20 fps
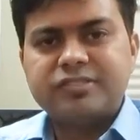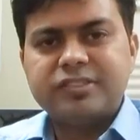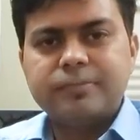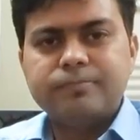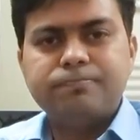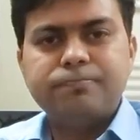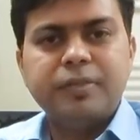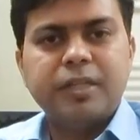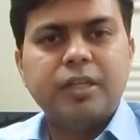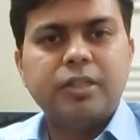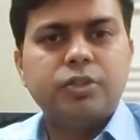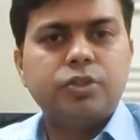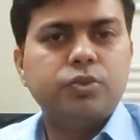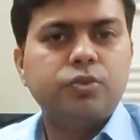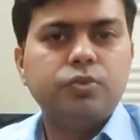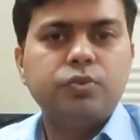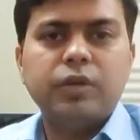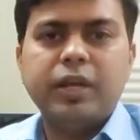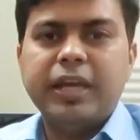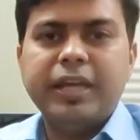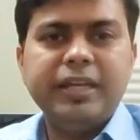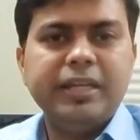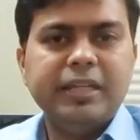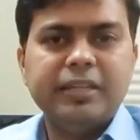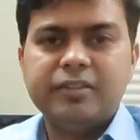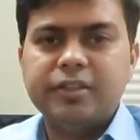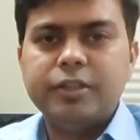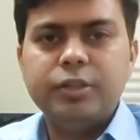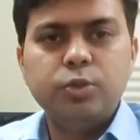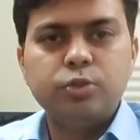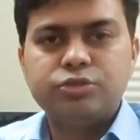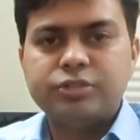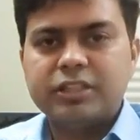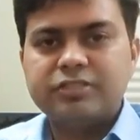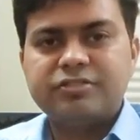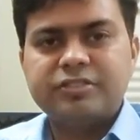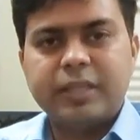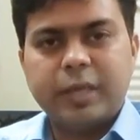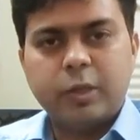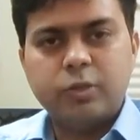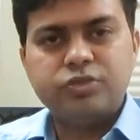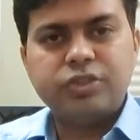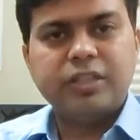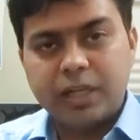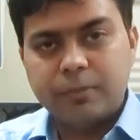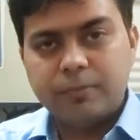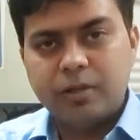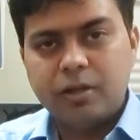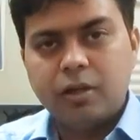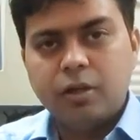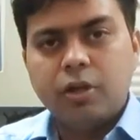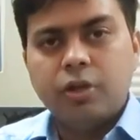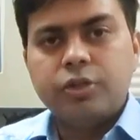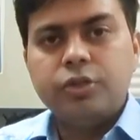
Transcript: compared to any other use case scenario table